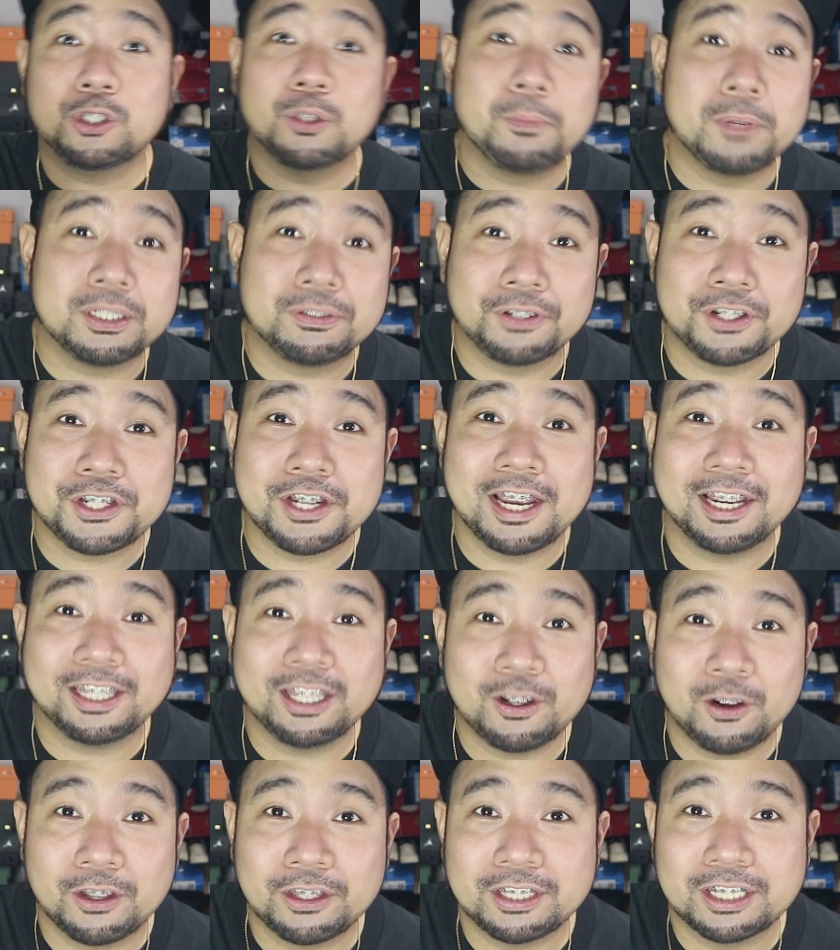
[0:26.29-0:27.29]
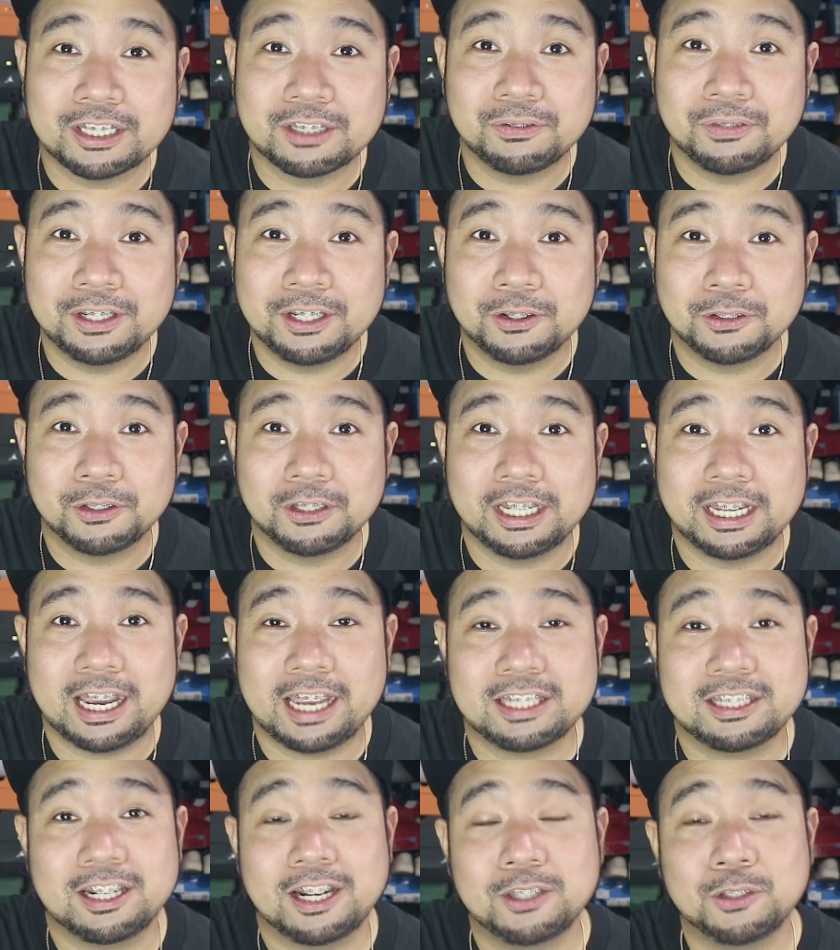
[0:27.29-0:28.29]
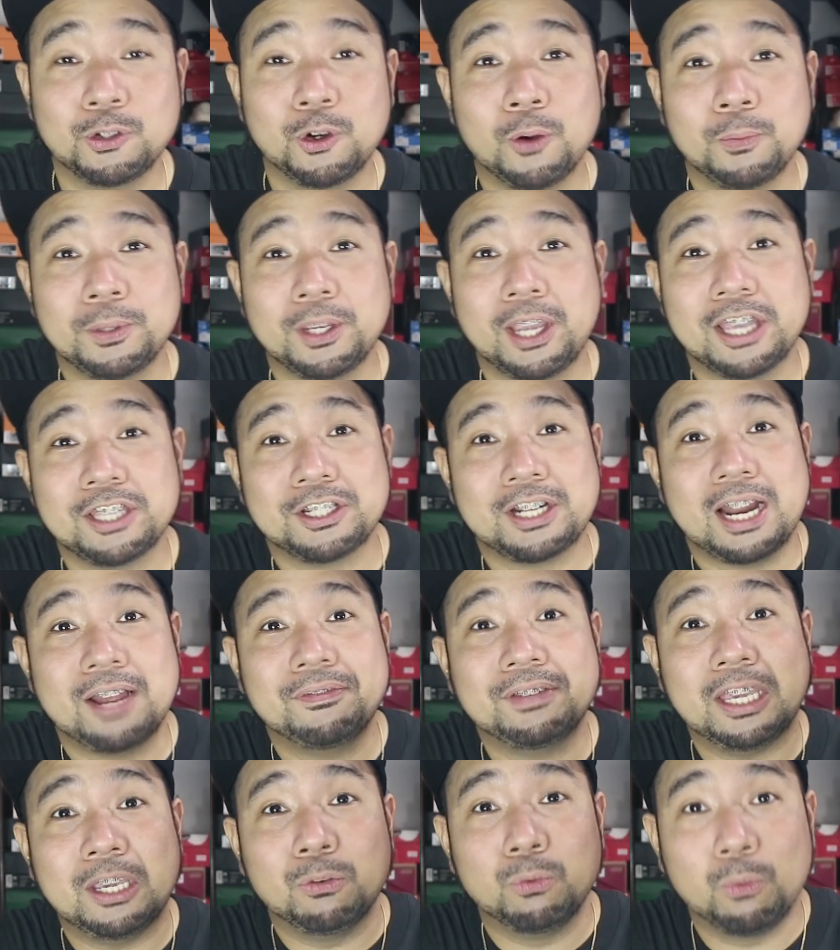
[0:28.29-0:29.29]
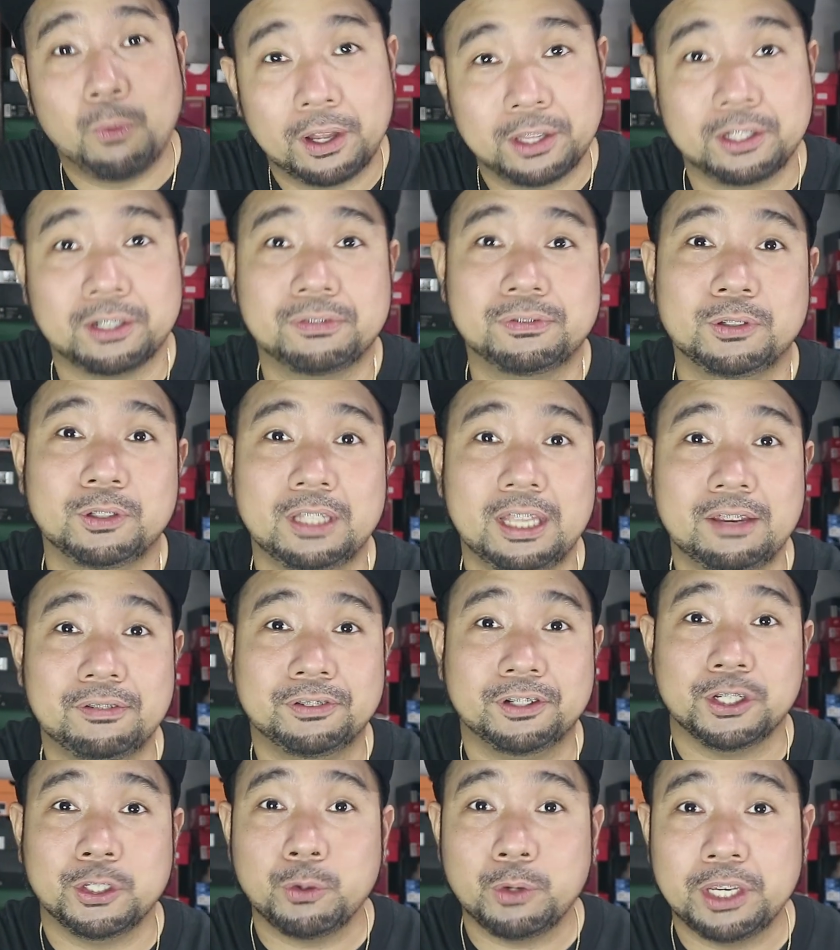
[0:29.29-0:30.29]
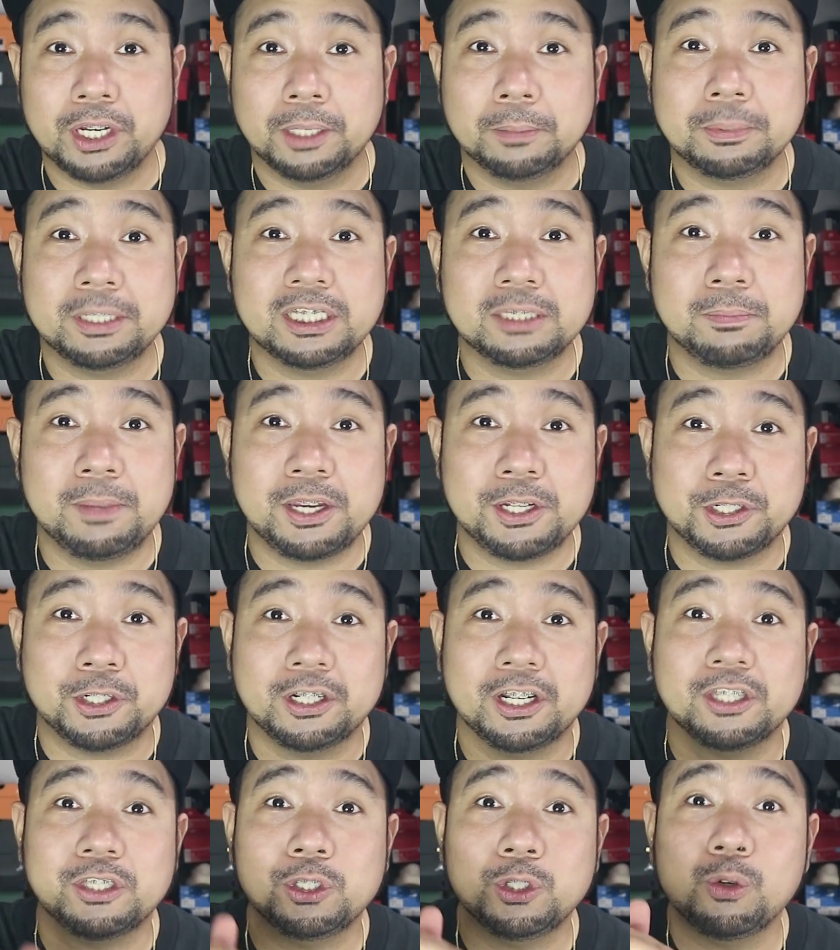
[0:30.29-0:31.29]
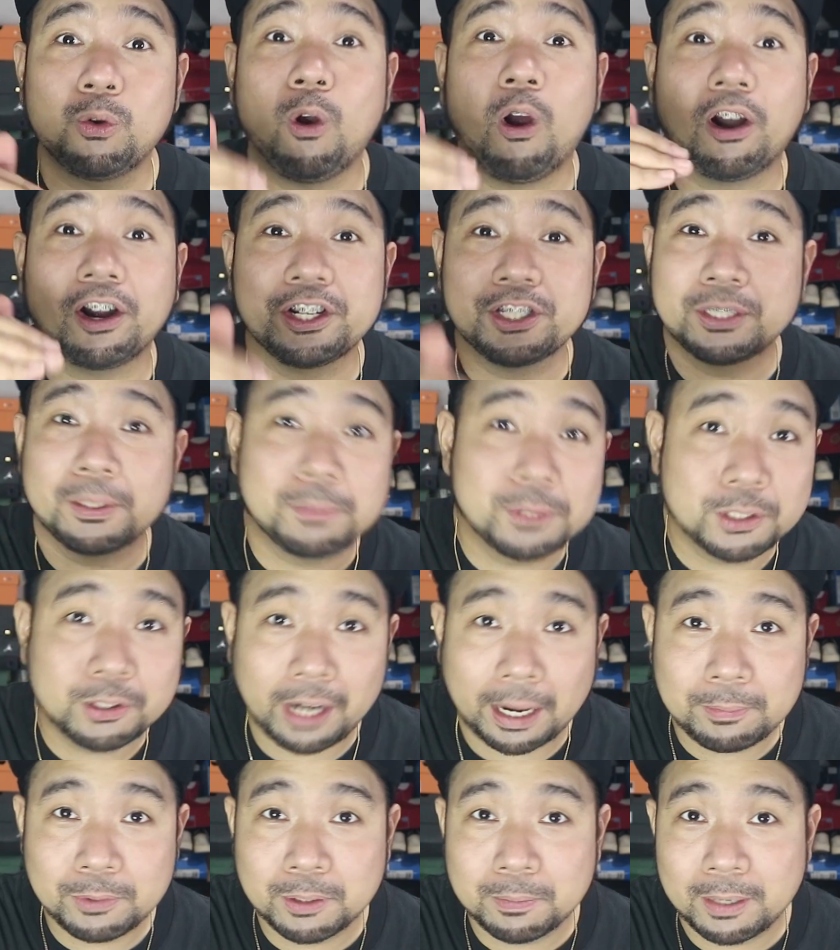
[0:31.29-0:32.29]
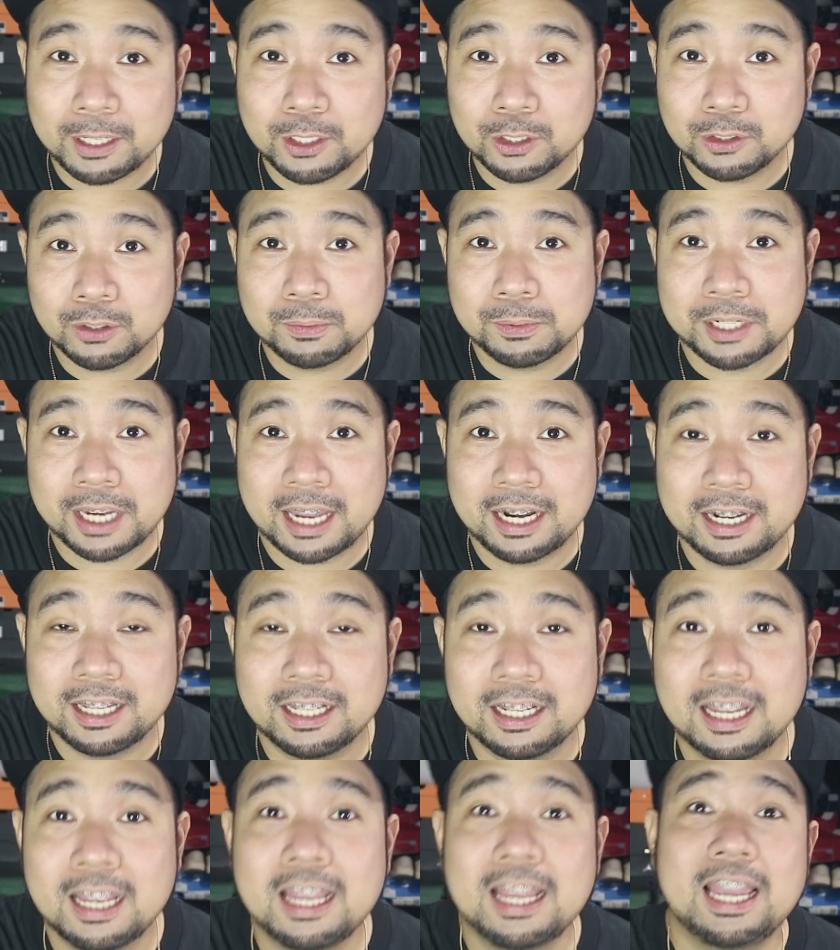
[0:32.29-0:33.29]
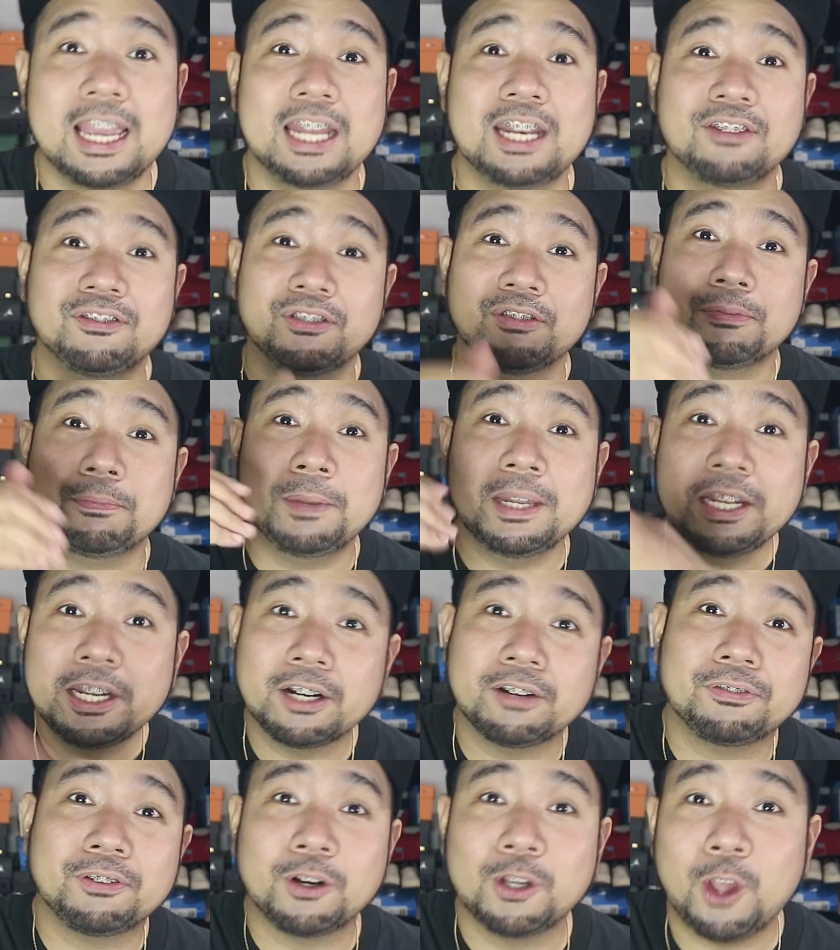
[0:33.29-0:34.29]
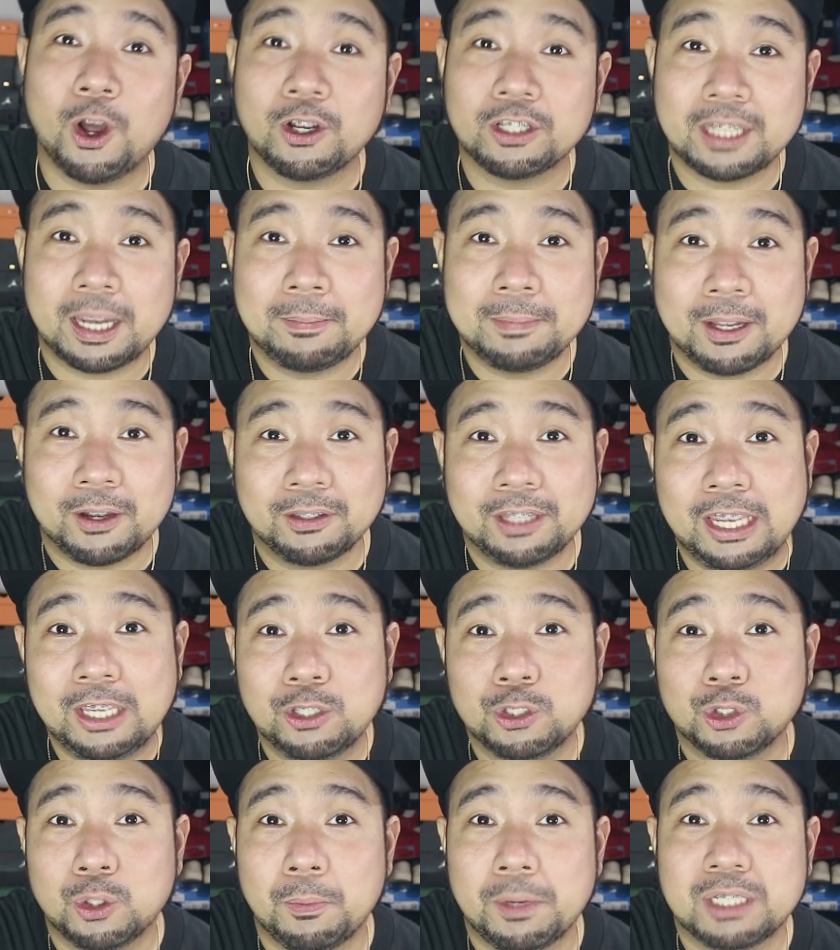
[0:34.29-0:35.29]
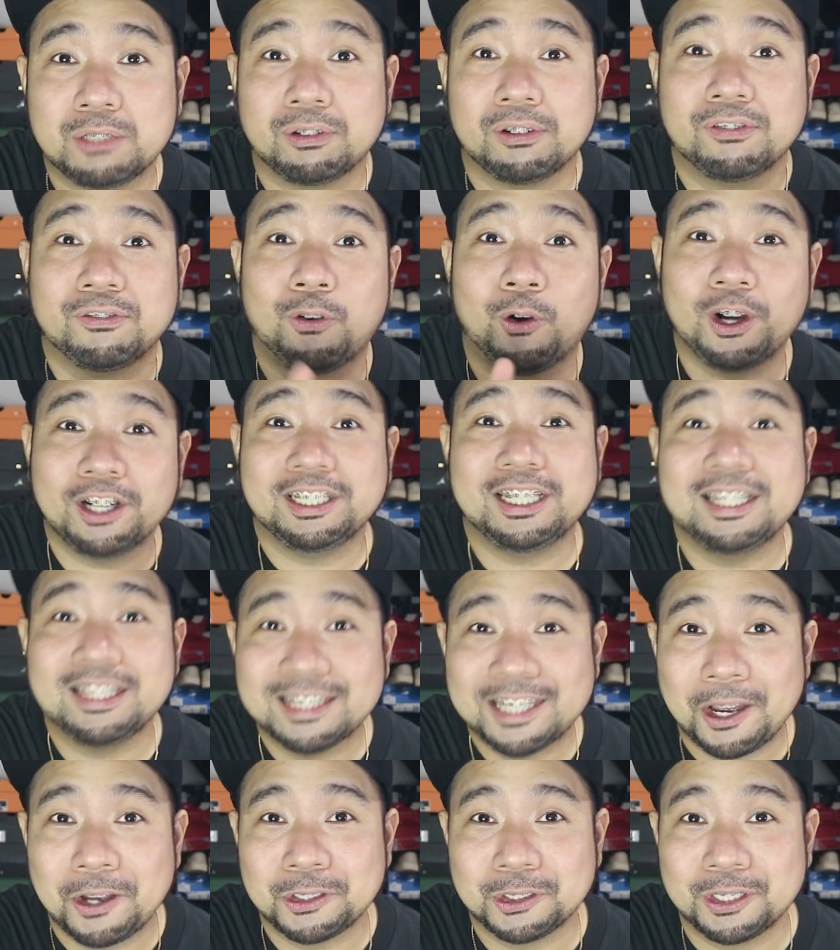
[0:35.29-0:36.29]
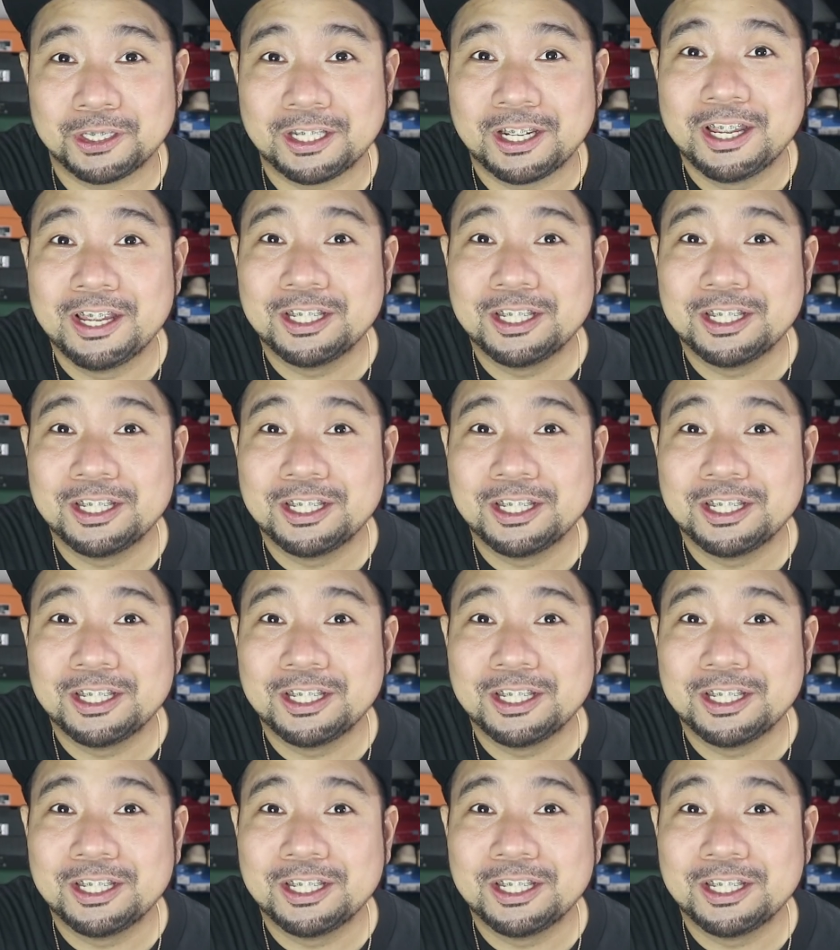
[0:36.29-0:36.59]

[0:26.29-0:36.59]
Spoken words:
you so much for checking on this video today, guys, and I do hope you guys are having a wonderful day. If you're new here, please make sure that you are subscribed to my YouTube channel. And if you've been here for a long time now, thank you so much for 14,000